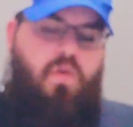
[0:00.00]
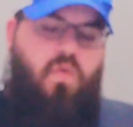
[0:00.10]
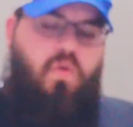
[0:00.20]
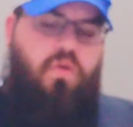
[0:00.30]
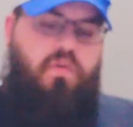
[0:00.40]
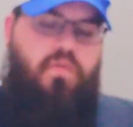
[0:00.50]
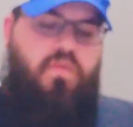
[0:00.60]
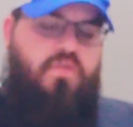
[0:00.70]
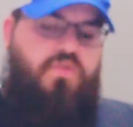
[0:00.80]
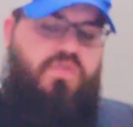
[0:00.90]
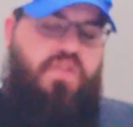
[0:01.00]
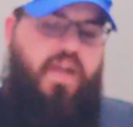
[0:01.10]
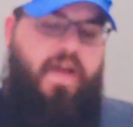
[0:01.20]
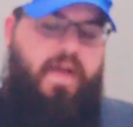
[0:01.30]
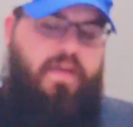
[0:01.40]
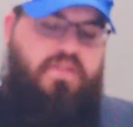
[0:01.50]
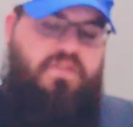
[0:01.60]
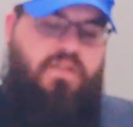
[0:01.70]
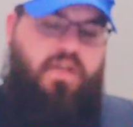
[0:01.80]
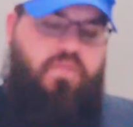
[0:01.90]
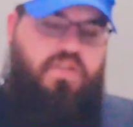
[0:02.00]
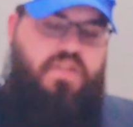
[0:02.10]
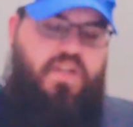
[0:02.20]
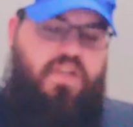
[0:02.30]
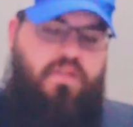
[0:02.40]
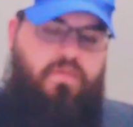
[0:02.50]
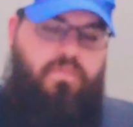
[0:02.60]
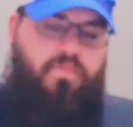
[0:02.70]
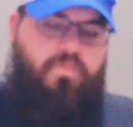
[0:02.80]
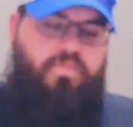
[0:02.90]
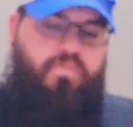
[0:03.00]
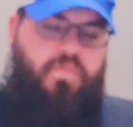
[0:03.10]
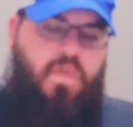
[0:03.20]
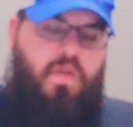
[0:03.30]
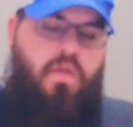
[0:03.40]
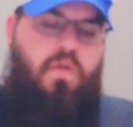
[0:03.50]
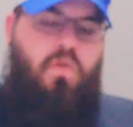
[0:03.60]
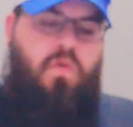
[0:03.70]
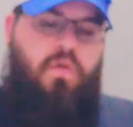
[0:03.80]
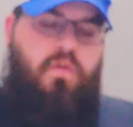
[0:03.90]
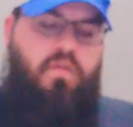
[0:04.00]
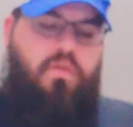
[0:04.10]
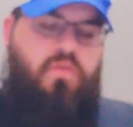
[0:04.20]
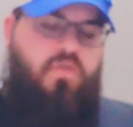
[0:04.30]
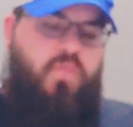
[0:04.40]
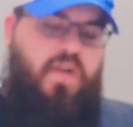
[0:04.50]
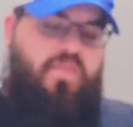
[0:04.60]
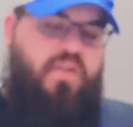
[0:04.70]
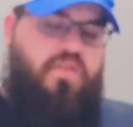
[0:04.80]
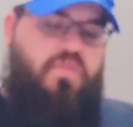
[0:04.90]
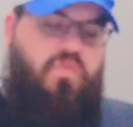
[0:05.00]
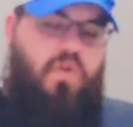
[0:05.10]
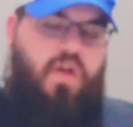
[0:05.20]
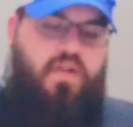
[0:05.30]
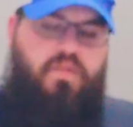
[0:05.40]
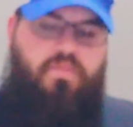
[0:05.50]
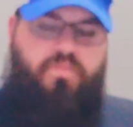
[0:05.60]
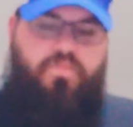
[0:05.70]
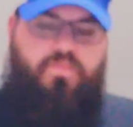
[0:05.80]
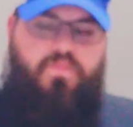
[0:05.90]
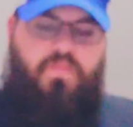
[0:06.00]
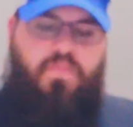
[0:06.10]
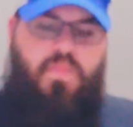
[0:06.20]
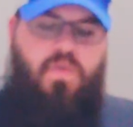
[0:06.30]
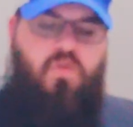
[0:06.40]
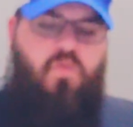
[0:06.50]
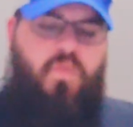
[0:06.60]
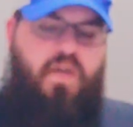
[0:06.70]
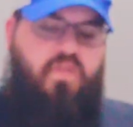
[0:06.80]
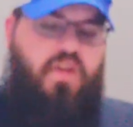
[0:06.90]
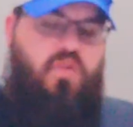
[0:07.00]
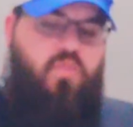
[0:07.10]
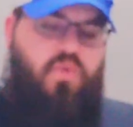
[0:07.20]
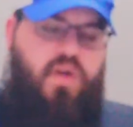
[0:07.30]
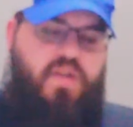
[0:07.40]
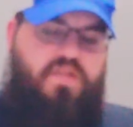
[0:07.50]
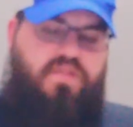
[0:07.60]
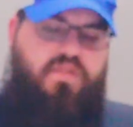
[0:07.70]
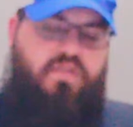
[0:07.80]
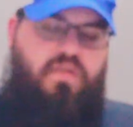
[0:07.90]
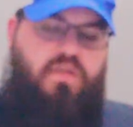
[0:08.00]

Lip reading: Or whose ass have I taken? Or whom have I defrauded? Whom have I oppressed?